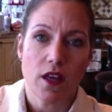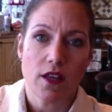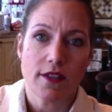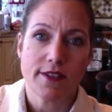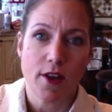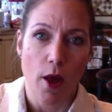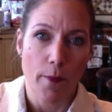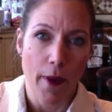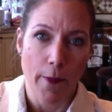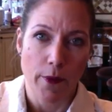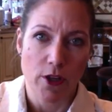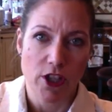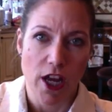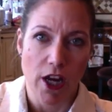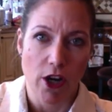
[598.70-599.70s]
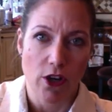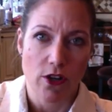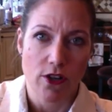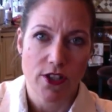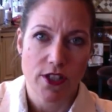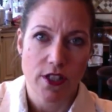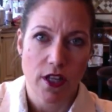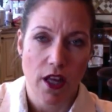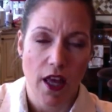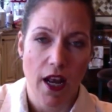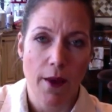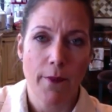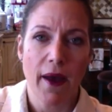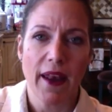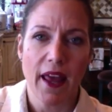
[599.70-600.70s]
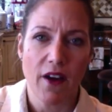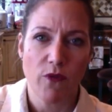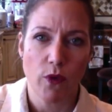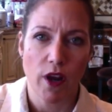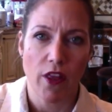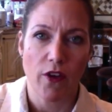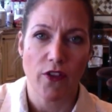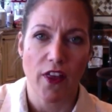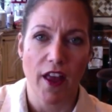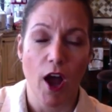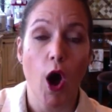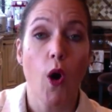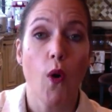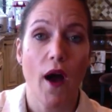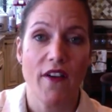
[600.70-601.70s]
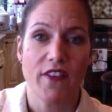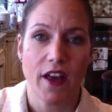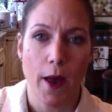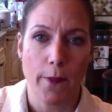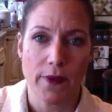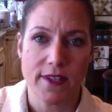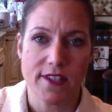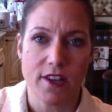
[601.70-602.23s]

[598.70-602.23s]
salt and pepper shakers. And I might have one other thing. Oh, I have a cup and